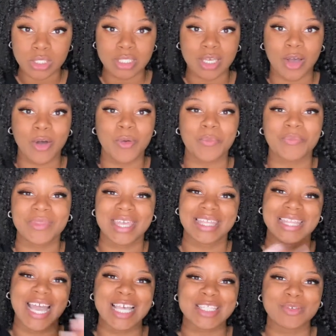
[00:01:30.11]
So
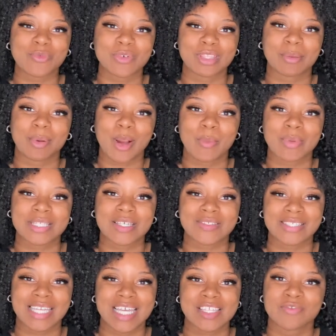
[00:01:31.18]
that's the purpose of
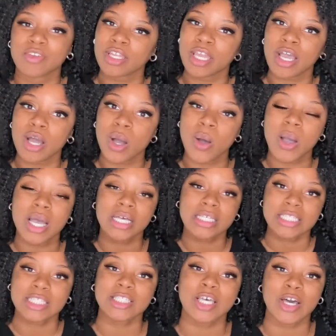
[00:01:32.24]
today's video.
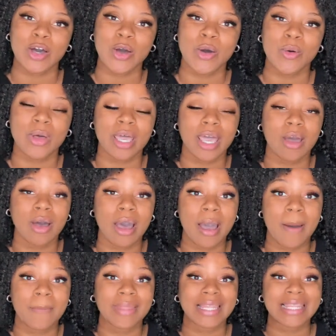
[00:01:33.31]
So
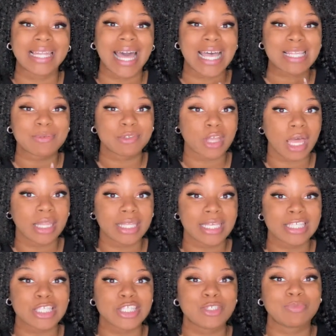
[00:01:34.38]
last but not
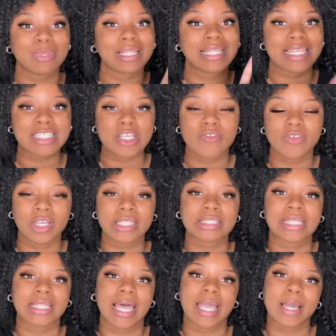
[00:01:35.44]
least, please don't forget to
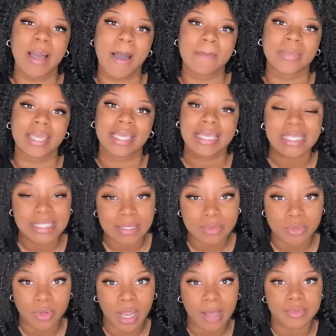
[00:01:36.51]
like, comment, and
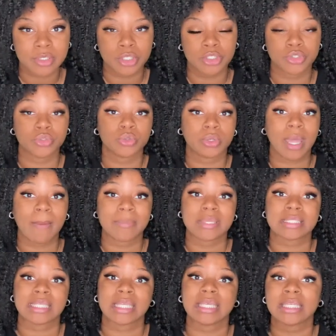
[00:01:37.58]
subscribe so that you do not
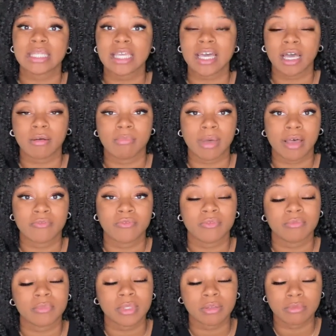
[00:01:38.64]
miss any of
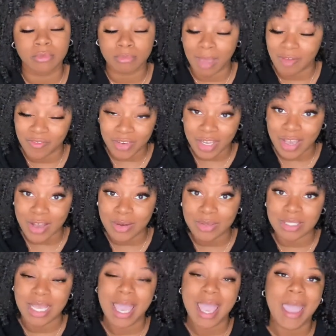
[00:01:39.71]
my videos,
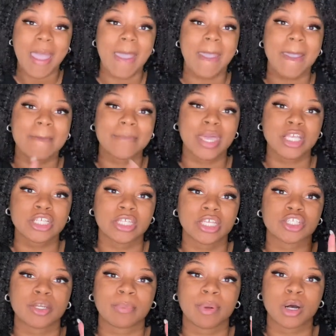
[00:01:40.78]
and make sure that
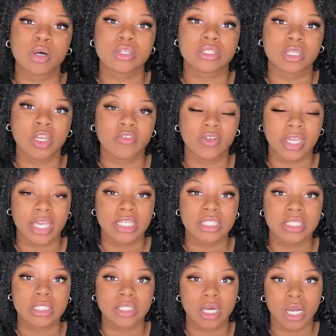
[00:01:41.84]
your post
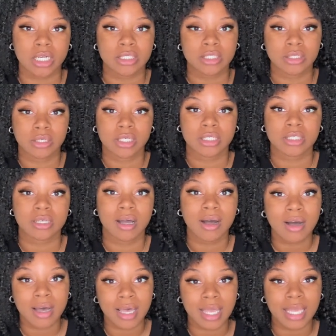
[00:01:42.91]
notifications are turned
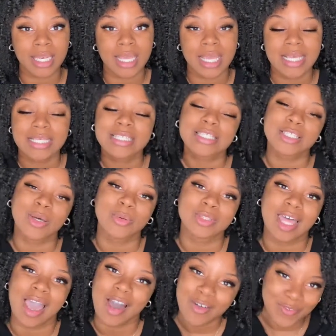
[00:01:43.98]
on. So
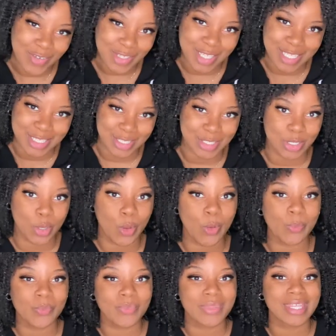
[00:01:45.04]
without further
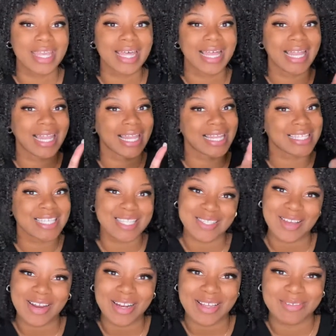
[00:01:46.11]
ado, let's get
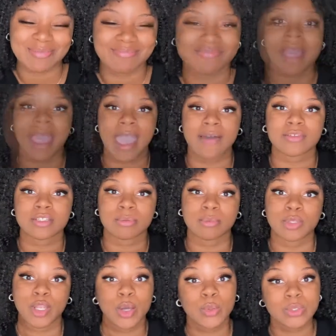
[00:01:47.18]
started. I have some
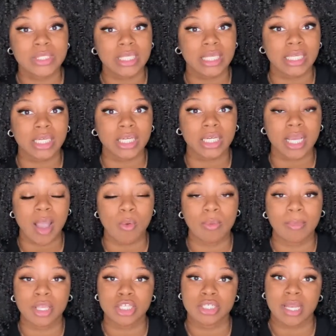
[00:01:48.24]
notes here. I want to
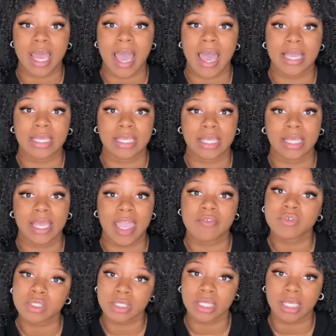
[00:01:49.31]
make sure that I get
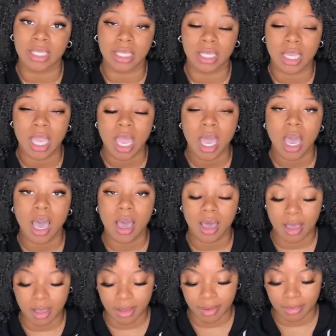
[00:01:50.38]
everything.
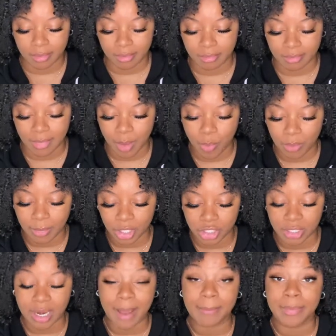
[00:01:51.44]
I want to make
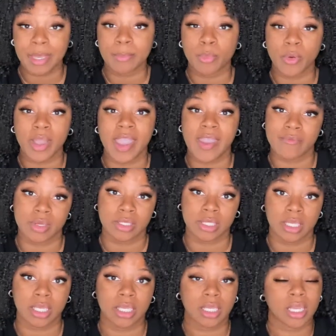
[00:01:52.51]
sure that I pinpoint
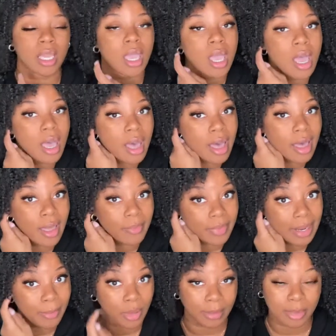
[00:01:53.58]
everything that
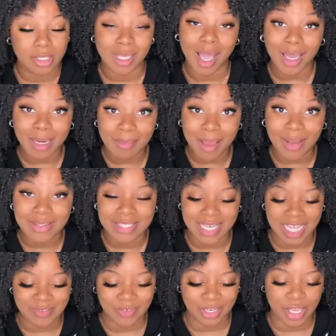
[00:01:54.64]
I'm going to be talking about in
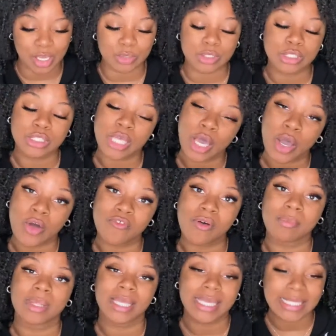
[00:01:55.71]
today's video. So if I'm
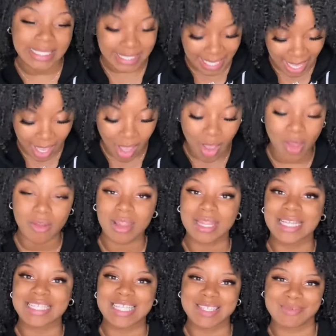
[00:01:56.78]
looking down,
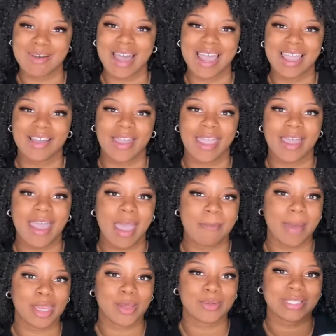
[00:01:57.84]
this is why. Okay, I have
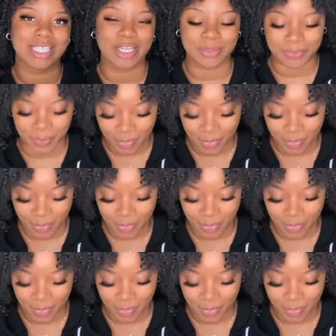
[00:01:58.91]
my notes here.